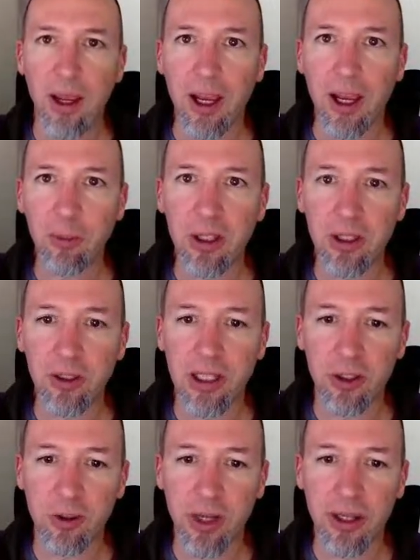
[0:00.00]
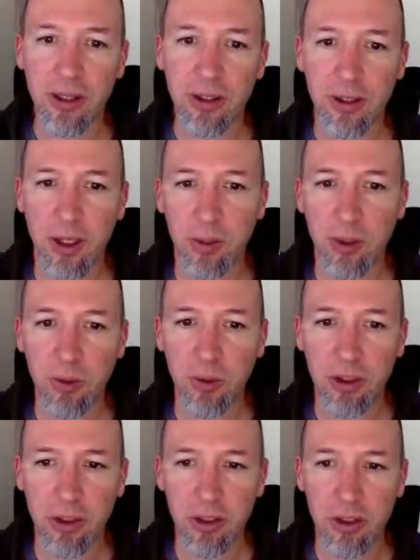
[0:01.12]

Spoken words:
And I'm going to click and drag this up. And I want to show you